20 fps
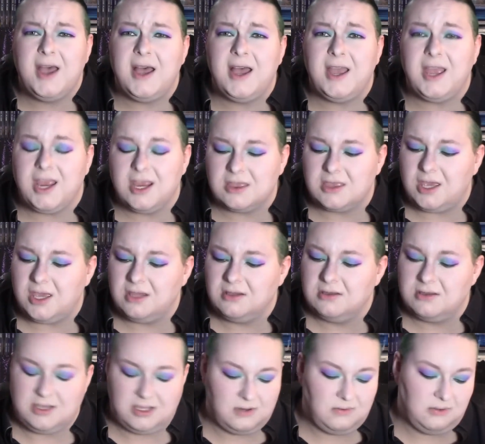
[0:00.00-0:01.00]
I hate that.
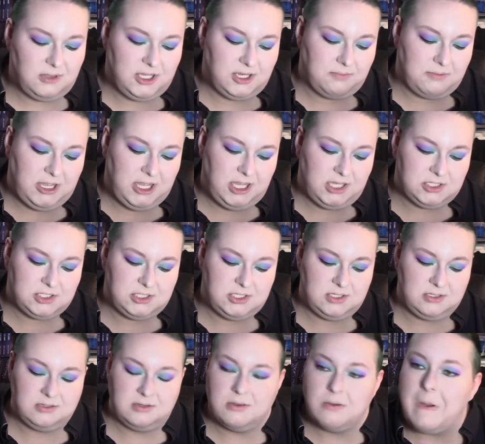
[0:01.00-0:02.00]
I don't like my ass
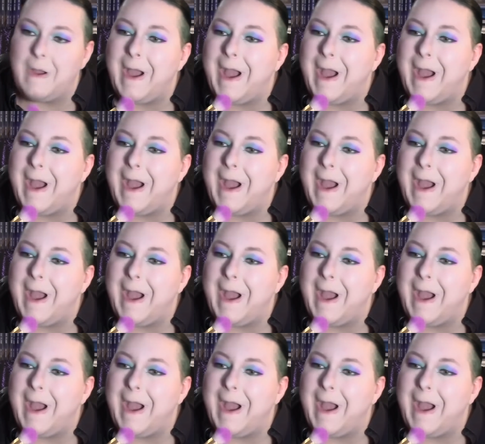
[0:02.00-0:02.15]
chin.